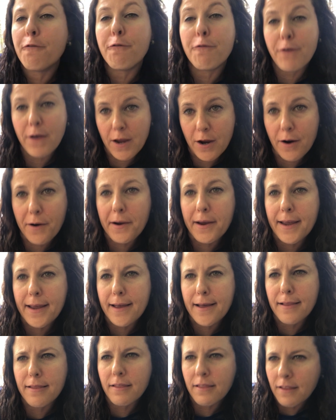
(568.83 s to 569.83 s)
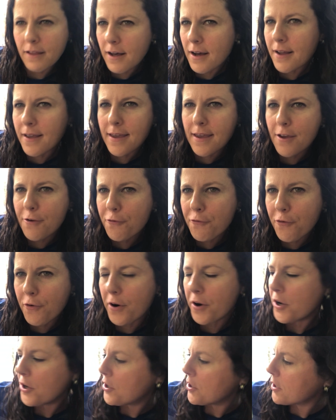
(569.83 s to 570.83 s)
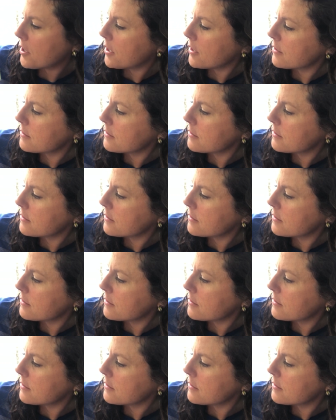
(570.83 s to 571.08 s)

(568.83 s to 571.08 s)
very lucky frog.